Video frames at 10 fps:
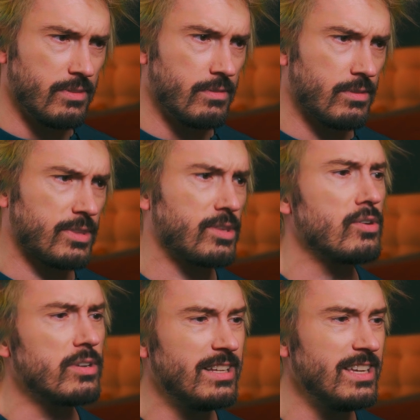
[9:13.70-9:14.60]

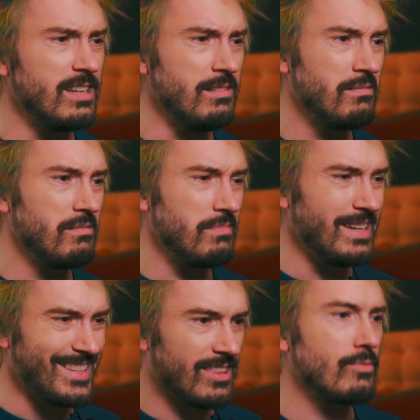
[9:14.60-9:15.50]
13
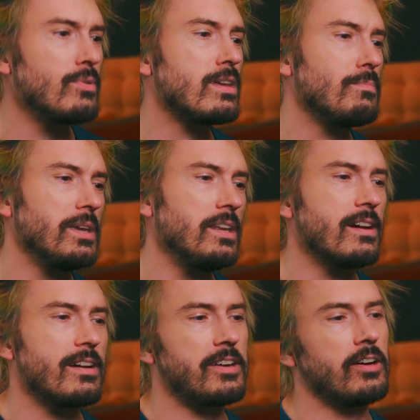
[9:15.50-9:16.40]
minutes? The
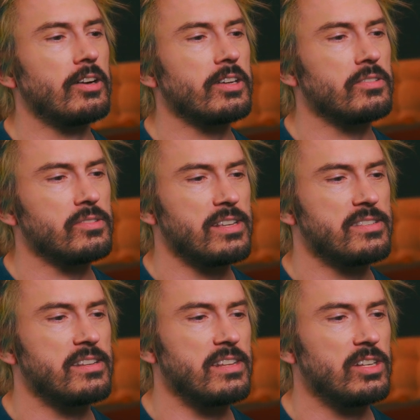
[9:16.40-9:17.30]
Wikipedia article says
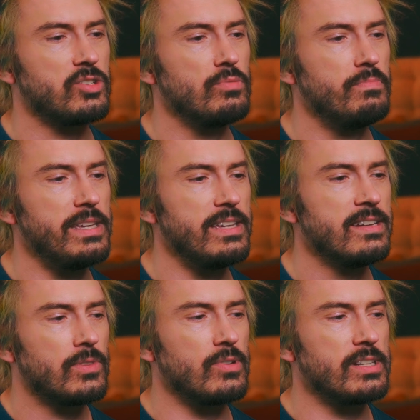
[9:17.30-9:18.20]
that it should
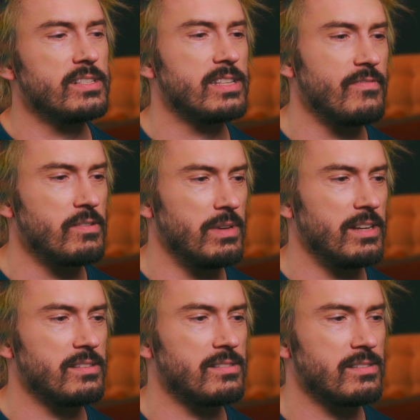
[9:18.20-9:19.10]
be 27
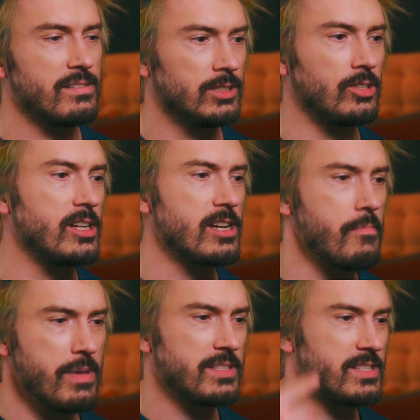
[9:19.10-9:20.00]
minutes. So did I
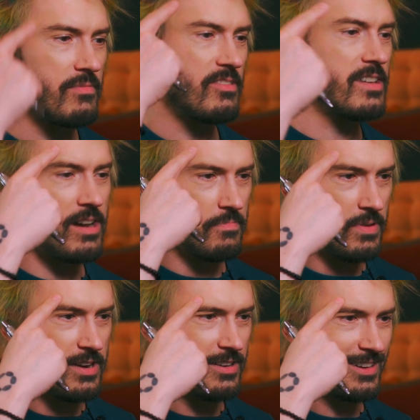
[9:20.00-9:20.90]
mess something up
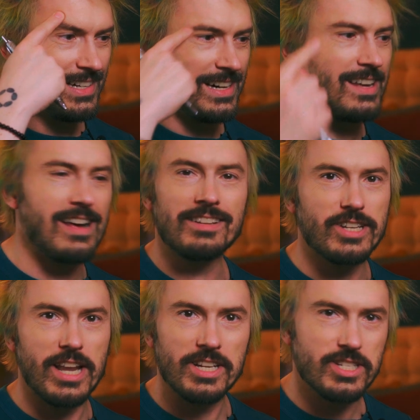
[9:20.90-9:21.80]
here? I'll
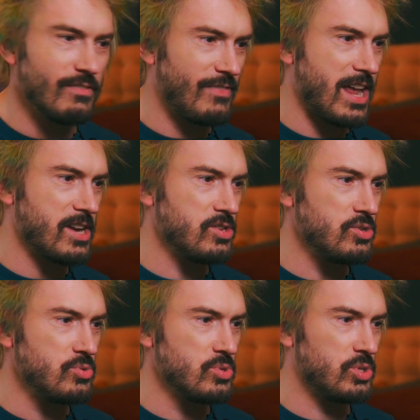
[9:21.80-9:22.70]
change the
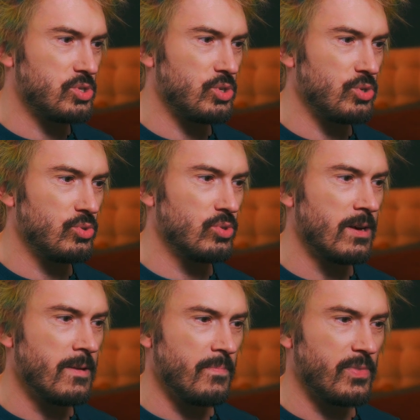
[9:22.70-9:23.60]
value
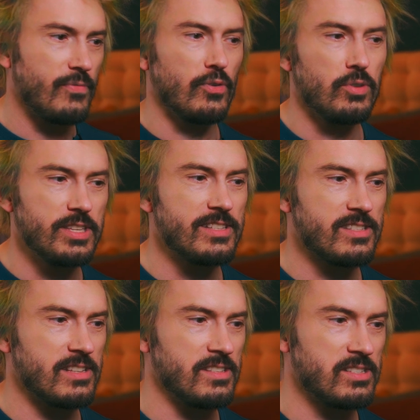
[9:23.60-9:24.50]
to the full
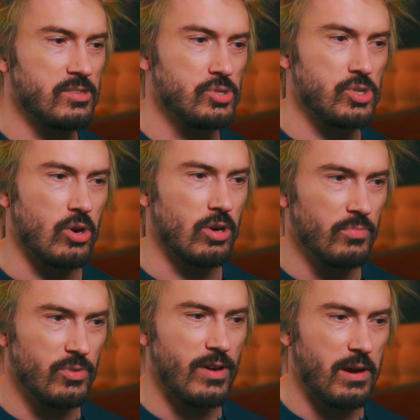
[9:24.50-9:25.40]
distance to
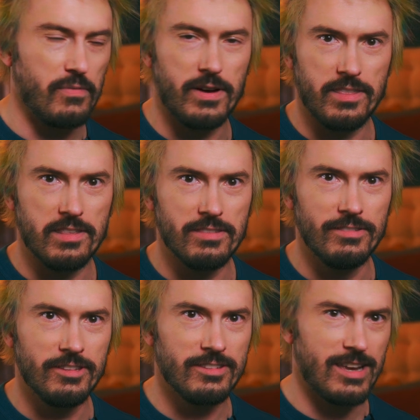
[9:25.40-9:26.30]
Stockholm to verify that
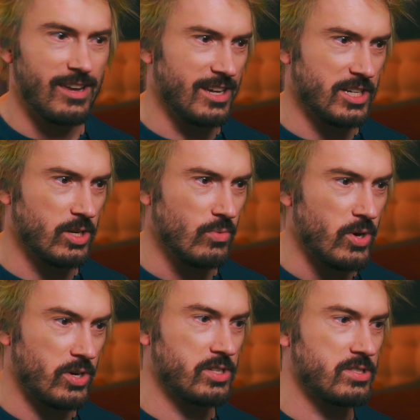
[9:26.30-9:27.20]
the scale actually
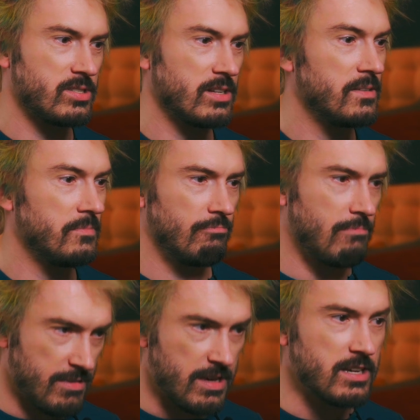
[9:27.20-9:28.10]
works.
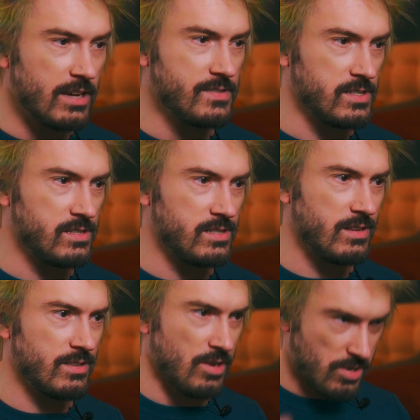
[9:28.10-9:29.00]
And that gives us
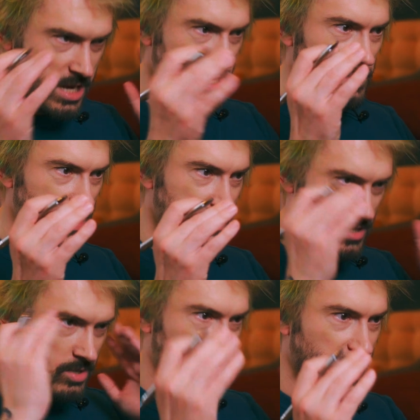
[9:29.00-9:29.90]
38 minutes,
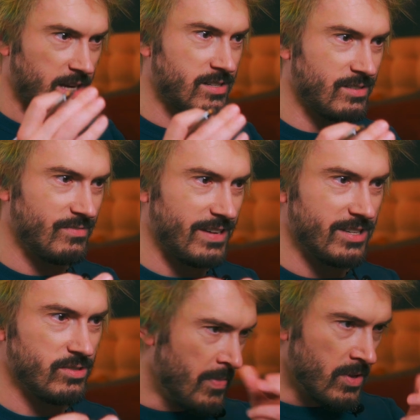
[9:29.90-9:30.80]
the correct
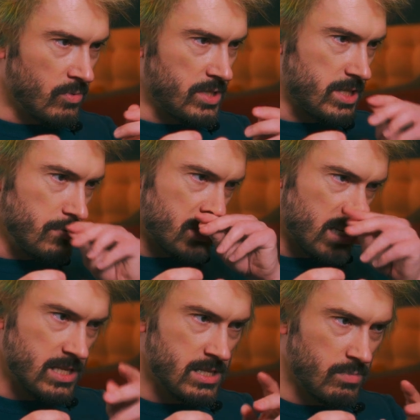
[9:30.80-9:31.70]
values, which seems
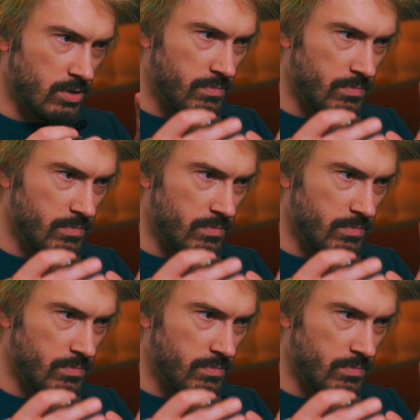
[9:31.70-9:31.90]
sensible